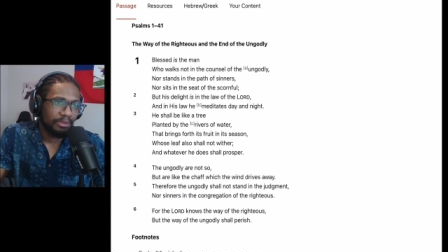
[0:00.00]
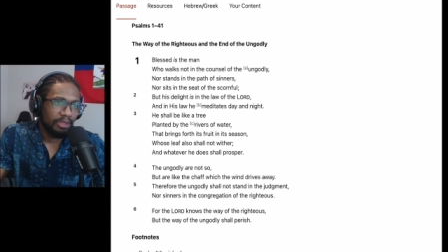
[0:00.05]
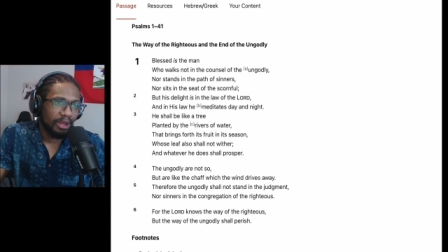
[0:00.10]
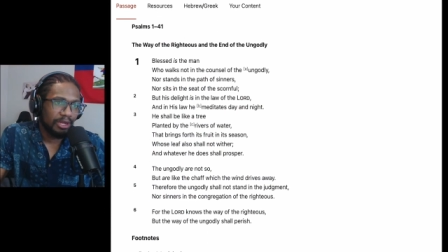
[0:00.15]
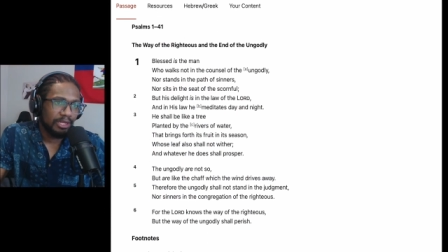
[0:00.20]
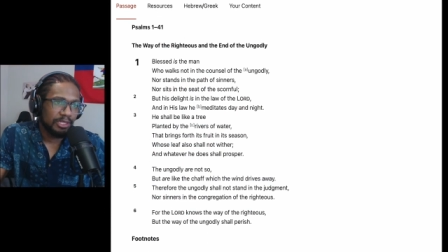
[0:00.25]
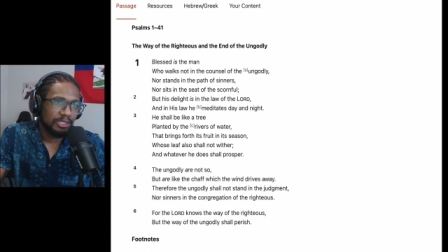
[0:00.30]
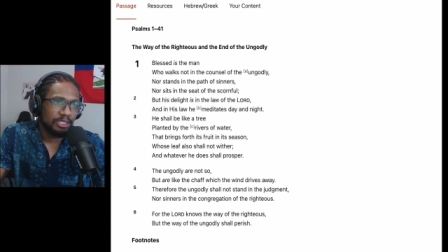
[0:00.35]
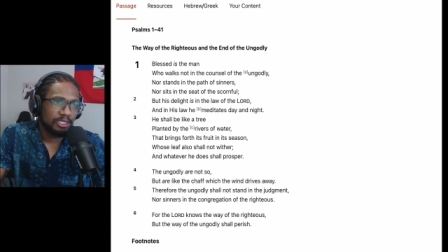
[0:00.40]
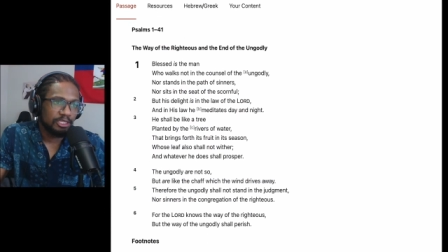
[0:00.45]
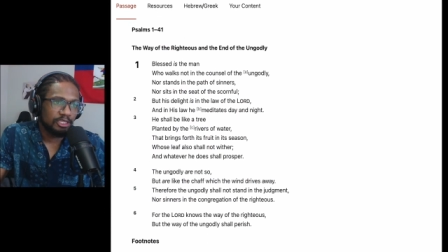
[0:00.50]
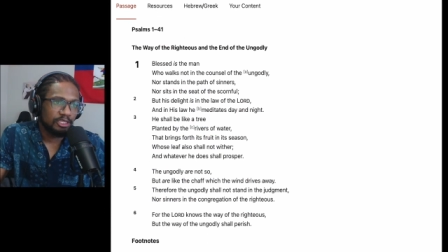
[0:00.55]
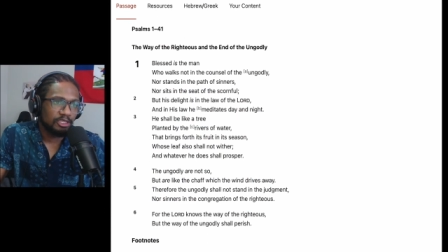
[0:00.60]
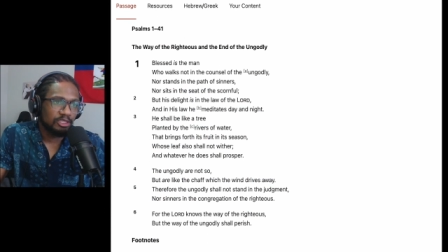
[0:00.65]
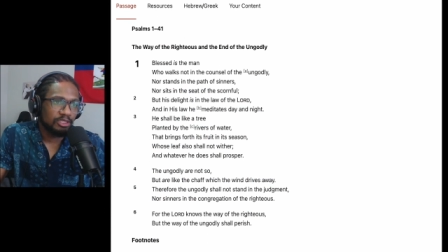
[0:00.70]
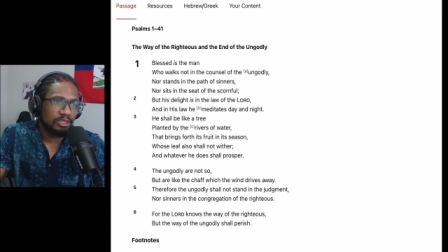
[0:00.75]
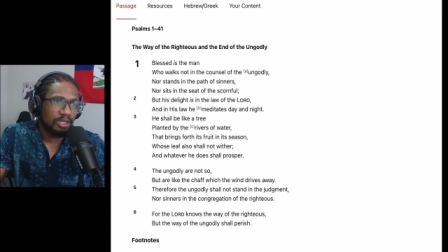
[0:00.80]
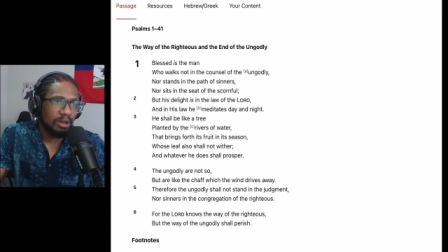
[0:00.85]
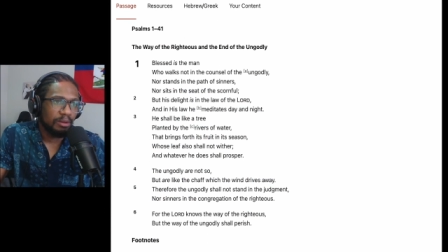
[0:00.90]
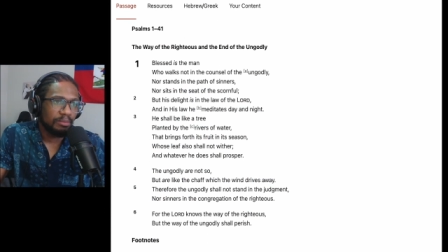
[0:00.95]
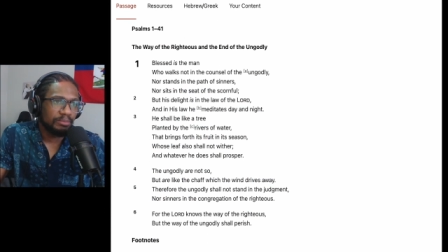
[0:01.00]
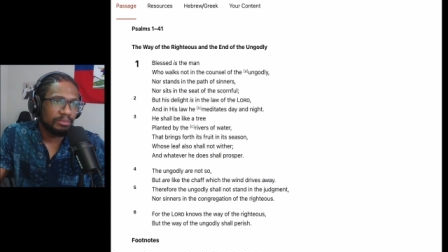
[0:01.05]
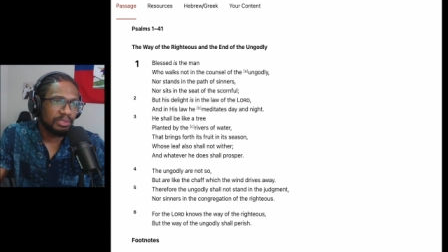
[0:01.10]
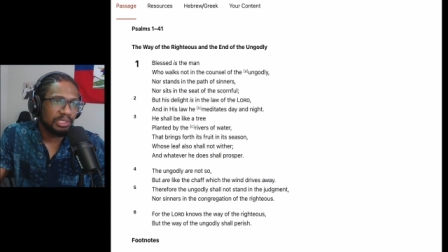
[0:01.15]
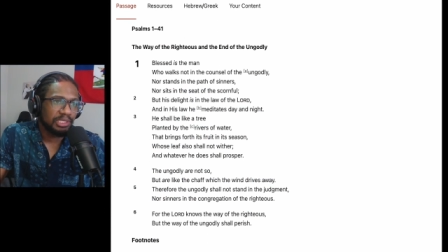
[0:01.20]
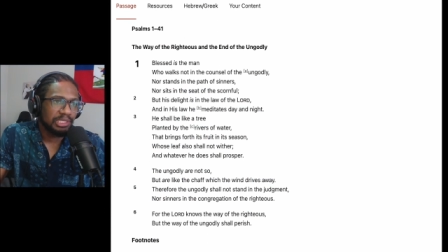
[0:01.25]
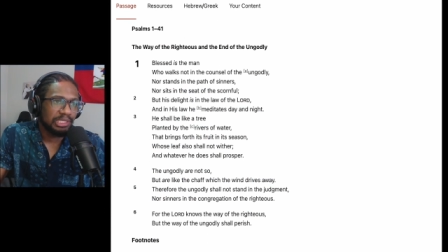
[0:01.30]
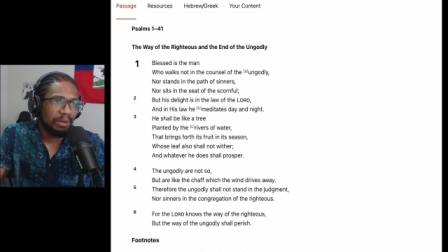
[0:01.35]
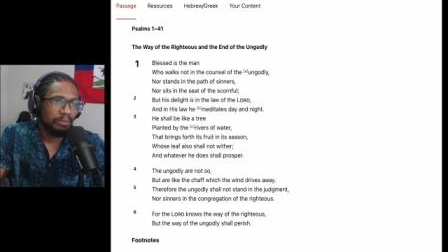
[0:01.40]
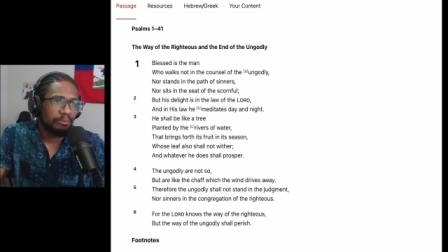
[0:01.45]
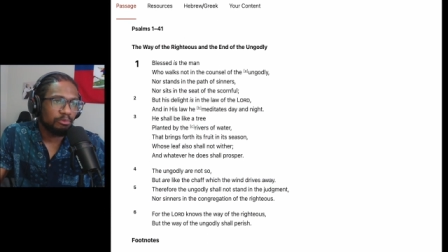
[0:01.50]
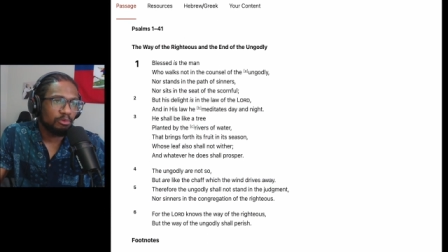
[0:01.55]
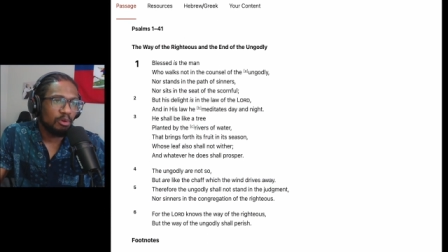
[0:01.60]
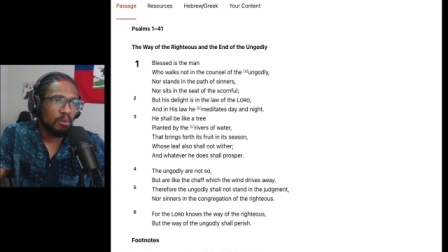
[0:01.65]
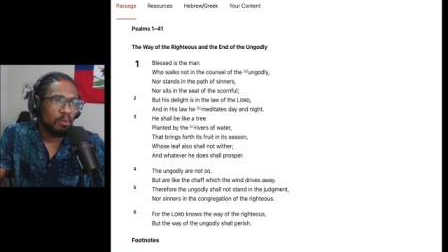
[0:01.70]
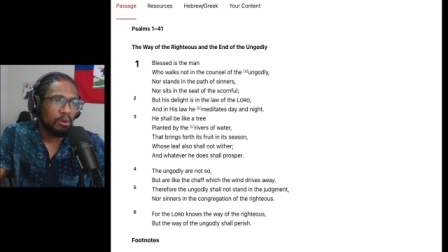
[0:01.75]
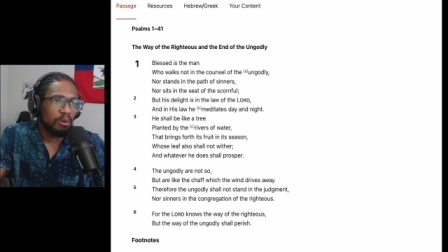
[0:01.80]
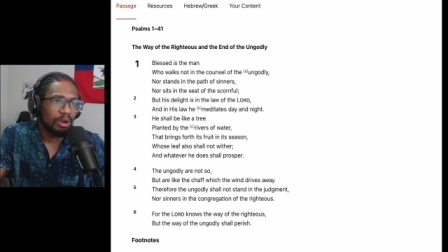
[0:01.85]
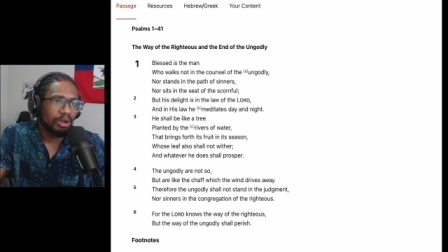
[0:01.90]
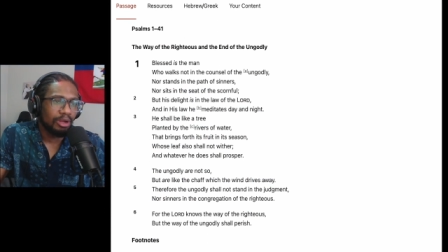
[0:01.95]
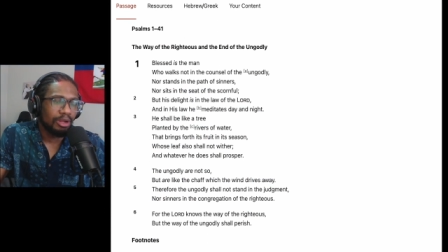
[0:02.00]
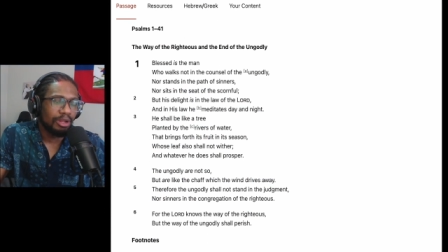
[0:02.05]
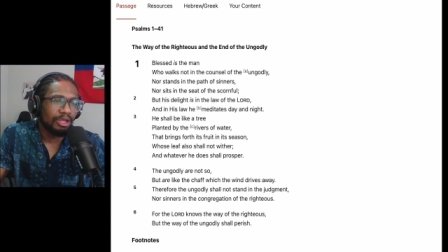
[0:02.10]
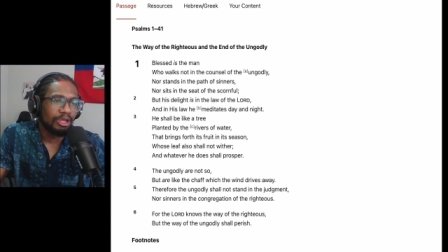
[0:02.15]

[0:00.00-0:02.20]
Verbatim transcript: this is Psalms chapter 1.